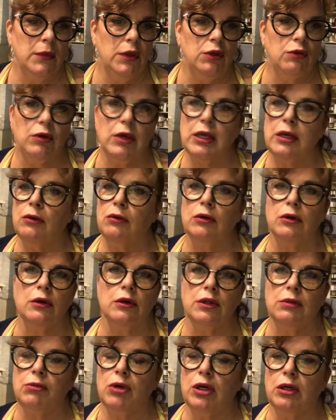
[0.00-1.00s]
You can
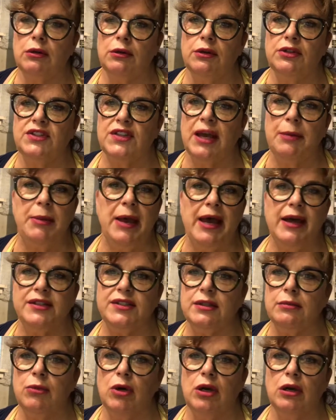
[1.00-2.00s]
order them all. Sep
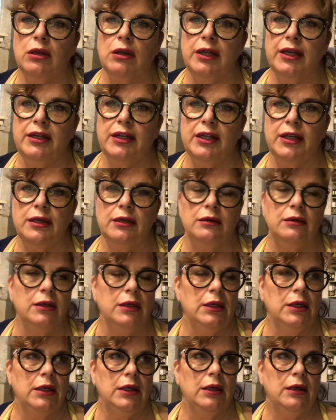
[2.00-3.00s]
has them all, and then
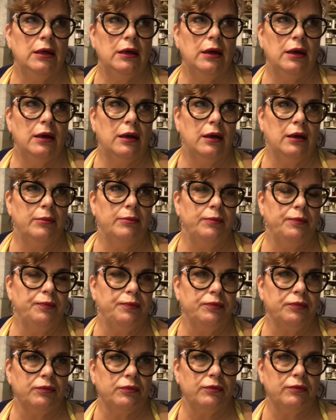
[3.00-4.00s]

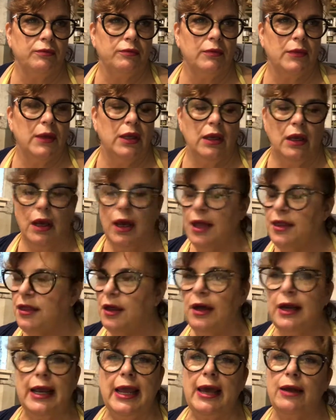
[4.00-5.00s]
I
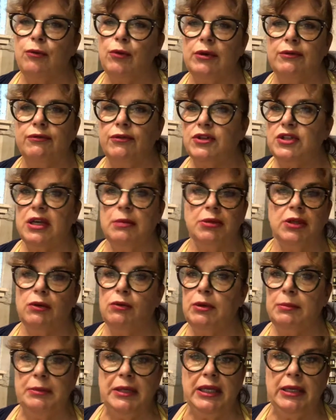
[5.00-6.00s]
thought I had one for
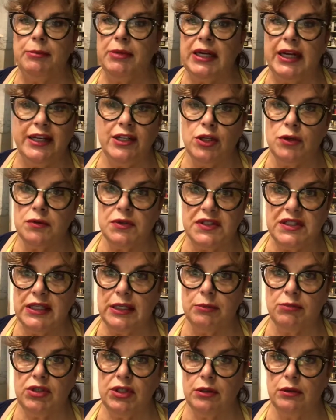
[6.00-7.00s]
W&B, but I don't
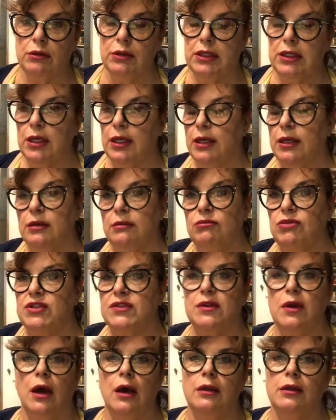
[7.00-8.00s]
seem to, and I
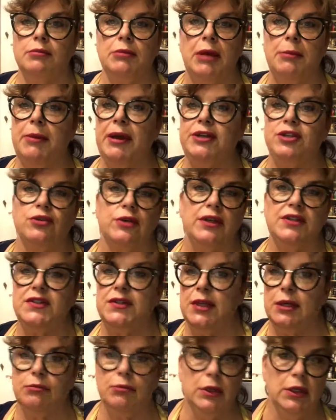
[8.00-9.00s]
just call them up. I trust
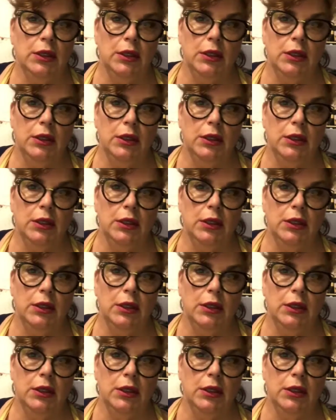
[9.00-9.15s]
them.